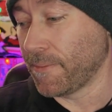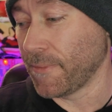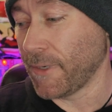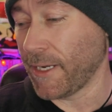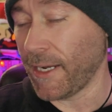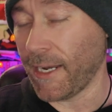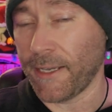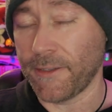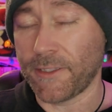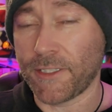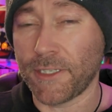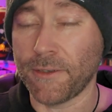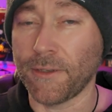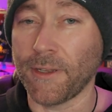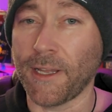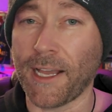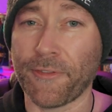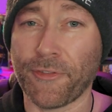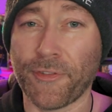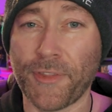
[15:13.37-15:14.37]

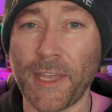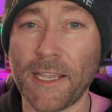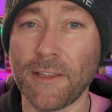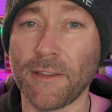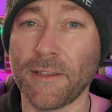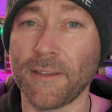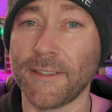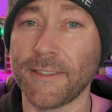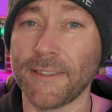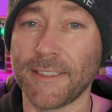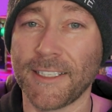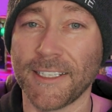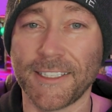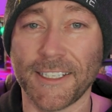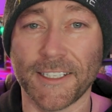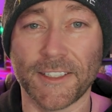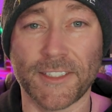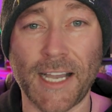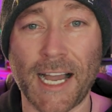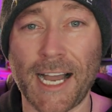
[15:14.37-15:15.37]
until I think
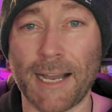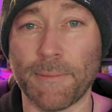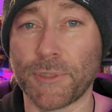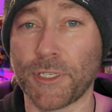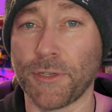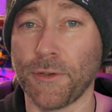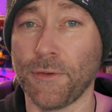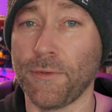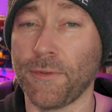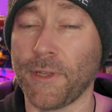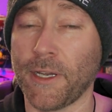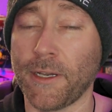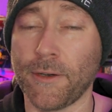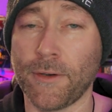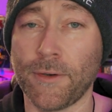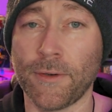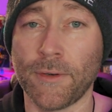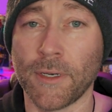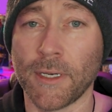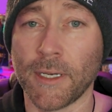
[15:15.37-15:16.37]
the top two
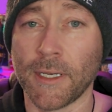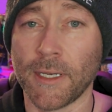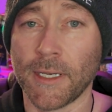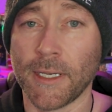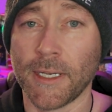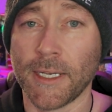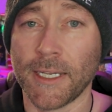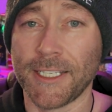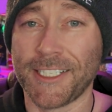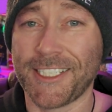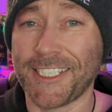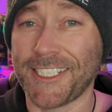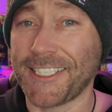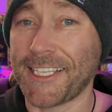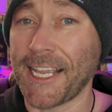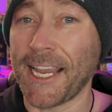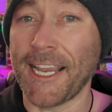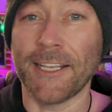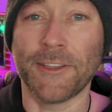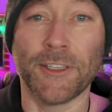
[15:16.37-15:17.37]
though
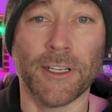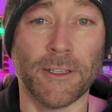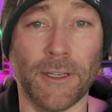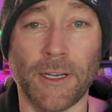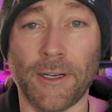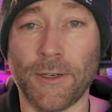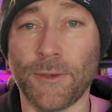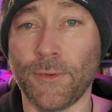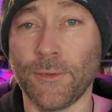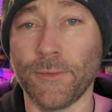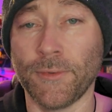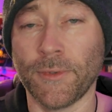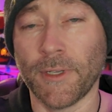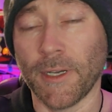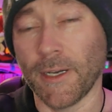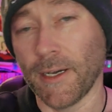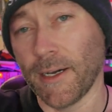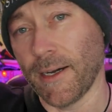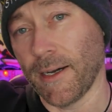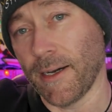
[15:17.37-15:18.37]
stand alone.
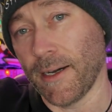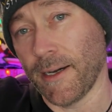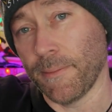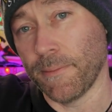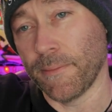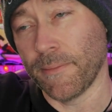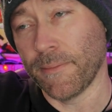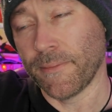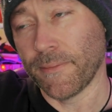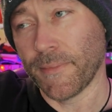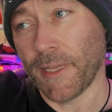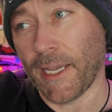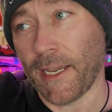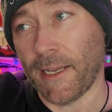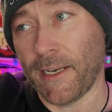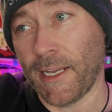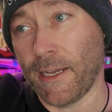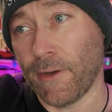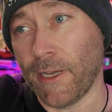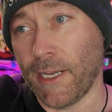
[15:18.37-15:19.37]
And
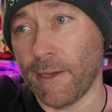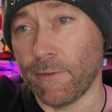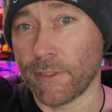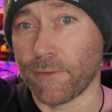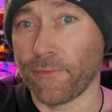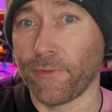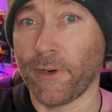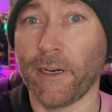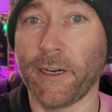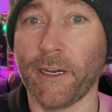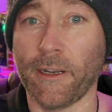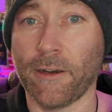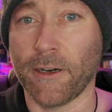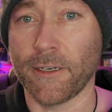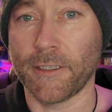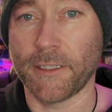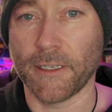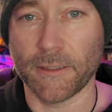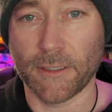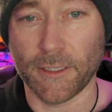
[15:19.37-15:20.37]
it was very
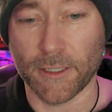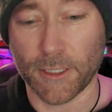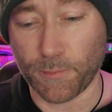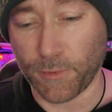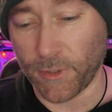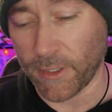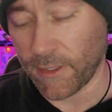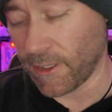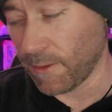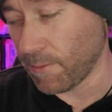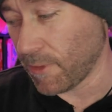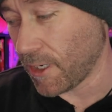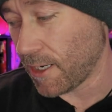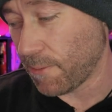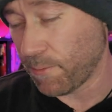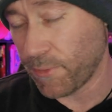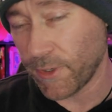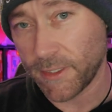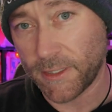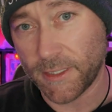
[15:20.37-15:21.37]
hard to split them
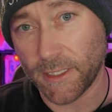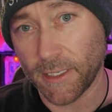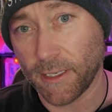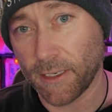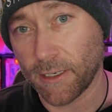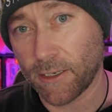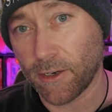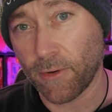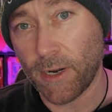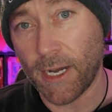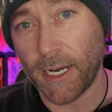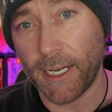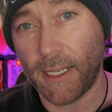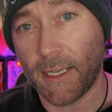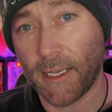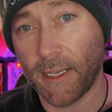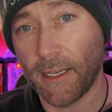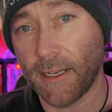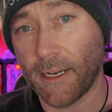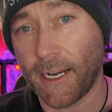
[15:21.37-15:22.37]
up. But Karate
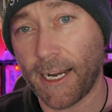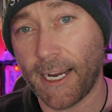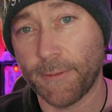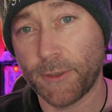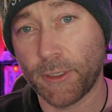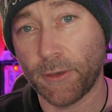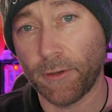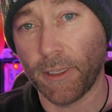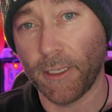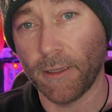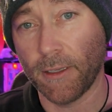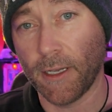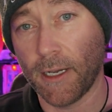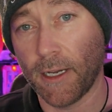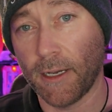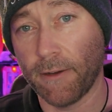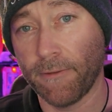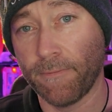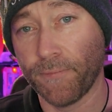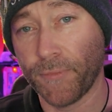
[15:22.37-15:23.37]
Kid, I absolutely
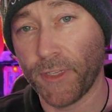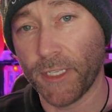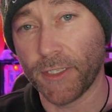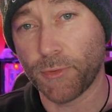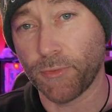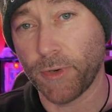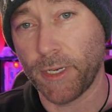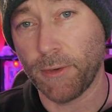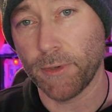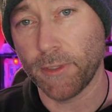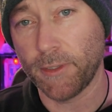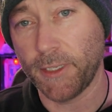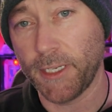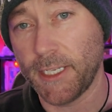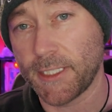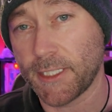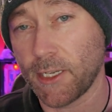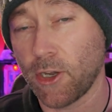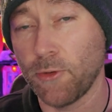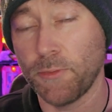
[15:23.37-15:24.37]
love this
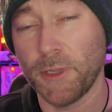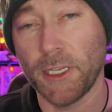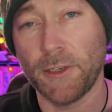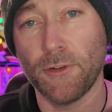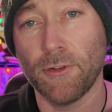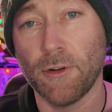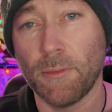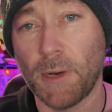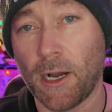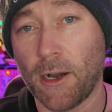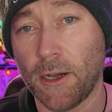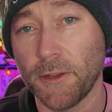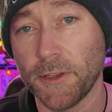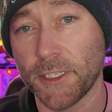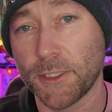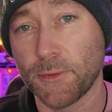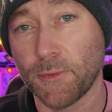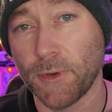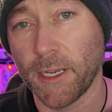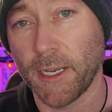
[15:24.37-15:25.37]
re-release. Hope they do them all
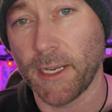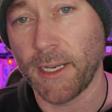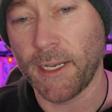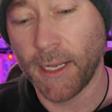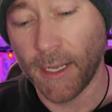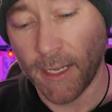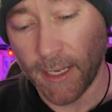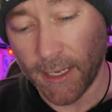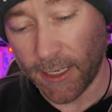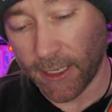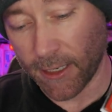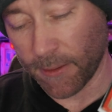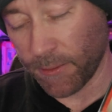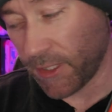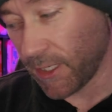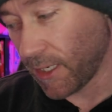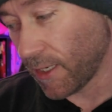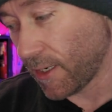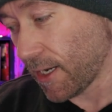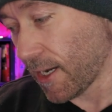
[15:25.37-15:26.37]
this way.
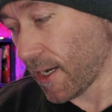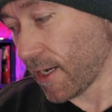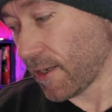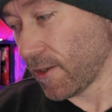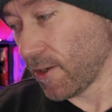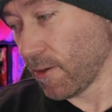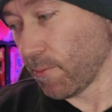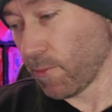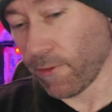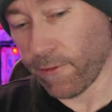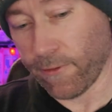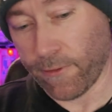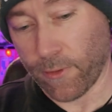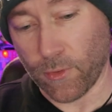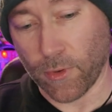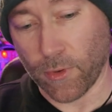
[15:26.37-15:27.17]
Comes in at number 4.